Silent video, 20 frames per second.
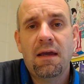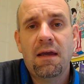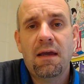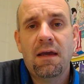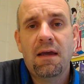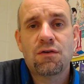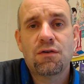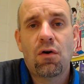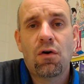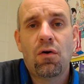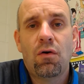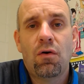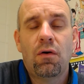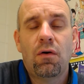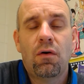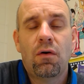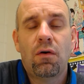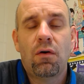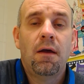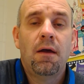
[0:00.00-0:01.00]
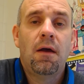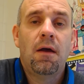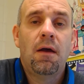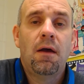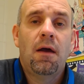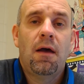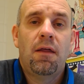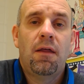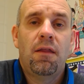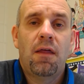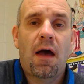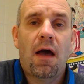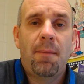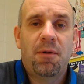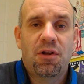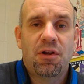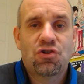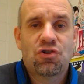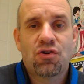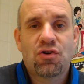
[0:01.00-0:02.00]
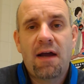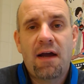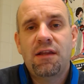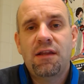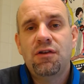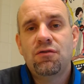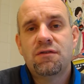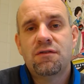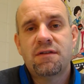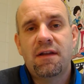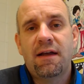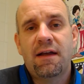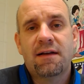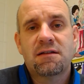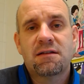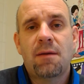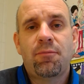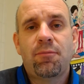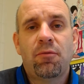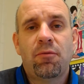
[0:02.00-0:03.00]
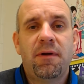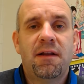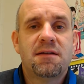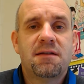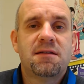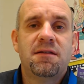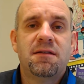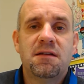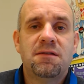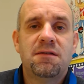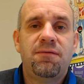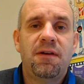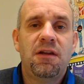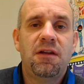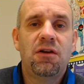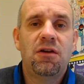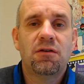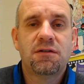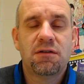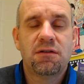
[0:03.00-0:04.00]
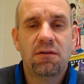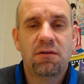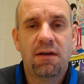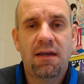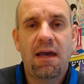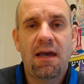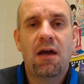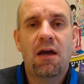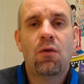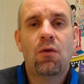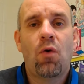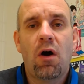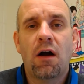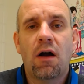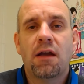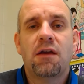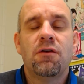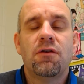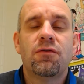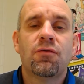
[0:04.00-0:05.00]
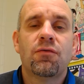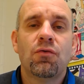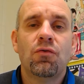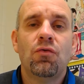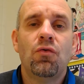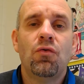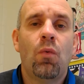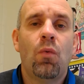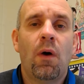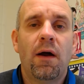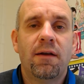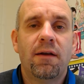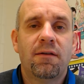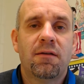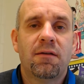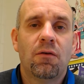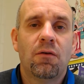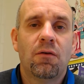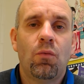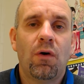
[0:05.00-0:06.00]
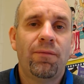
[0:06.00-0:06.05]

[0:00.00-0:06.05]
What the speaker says: so I'm going to try to use the next couple minutes of this video to, again, walk you through what